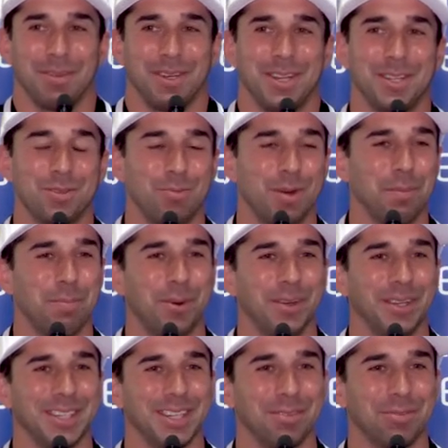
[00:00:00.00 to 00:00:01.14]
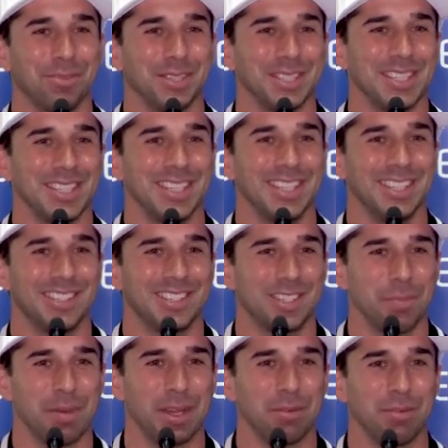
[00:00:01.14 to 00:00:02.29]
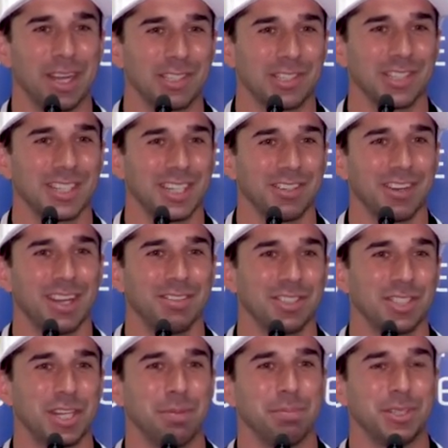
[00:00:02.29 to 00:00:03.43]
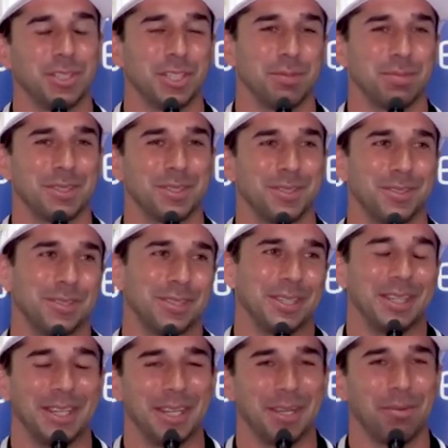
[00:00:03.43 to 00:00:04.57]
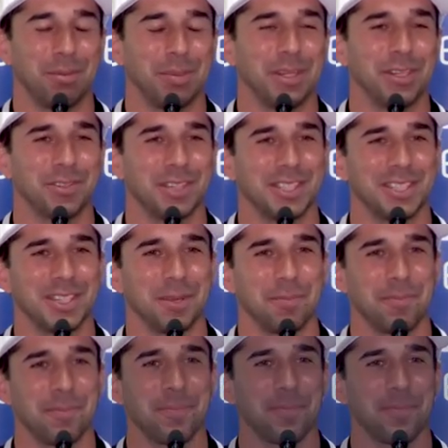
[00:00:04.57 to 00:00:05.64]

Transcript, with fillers: I mean, it's one point difference in each the manufacturers and driver championship. So it will be interesting.